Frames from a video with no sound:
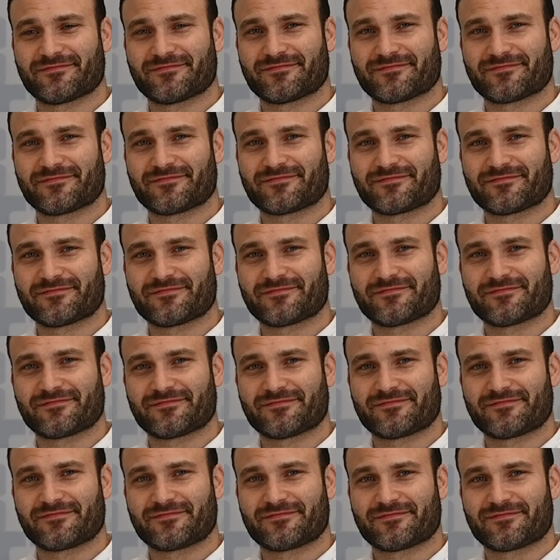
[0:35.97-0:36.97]

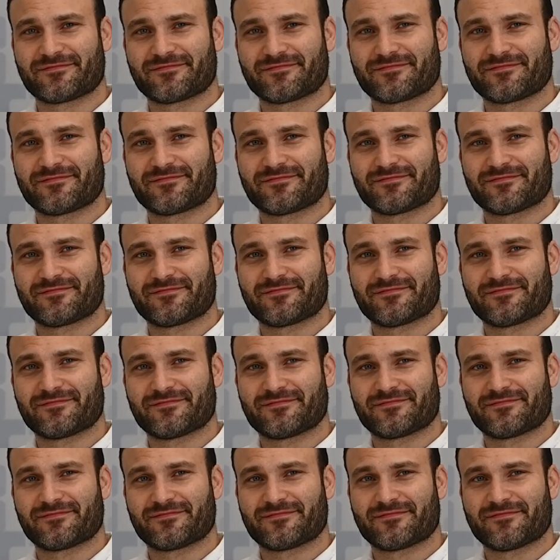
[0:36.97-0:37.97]

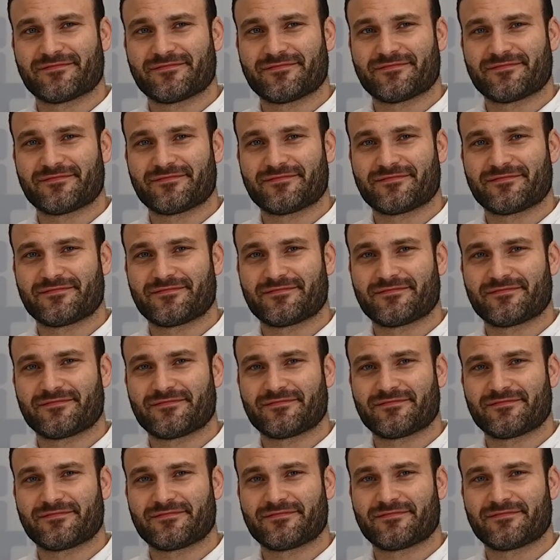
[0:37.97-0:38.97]

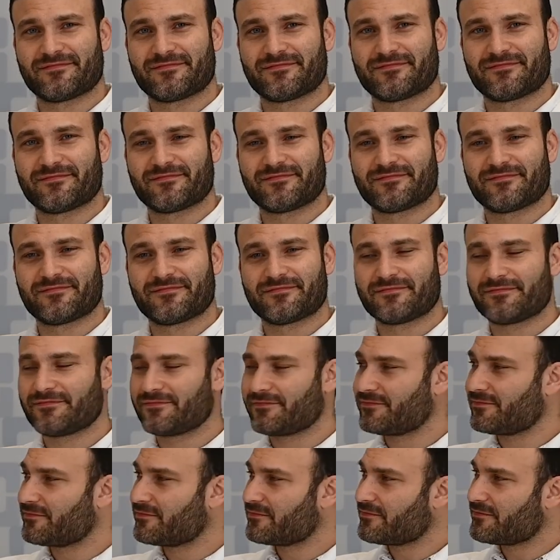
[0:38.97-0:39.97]

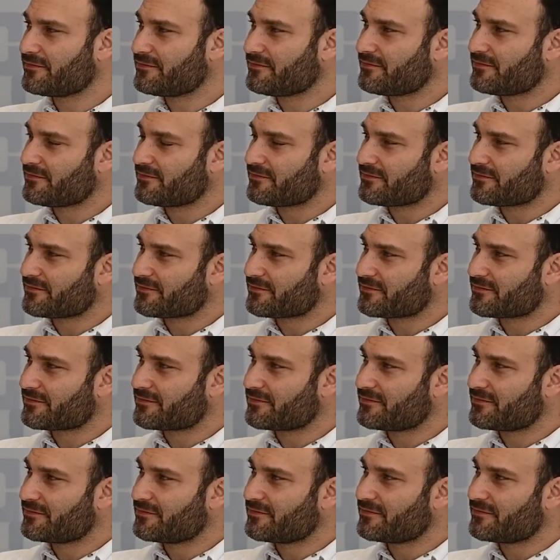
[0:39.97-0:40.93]
[no speech]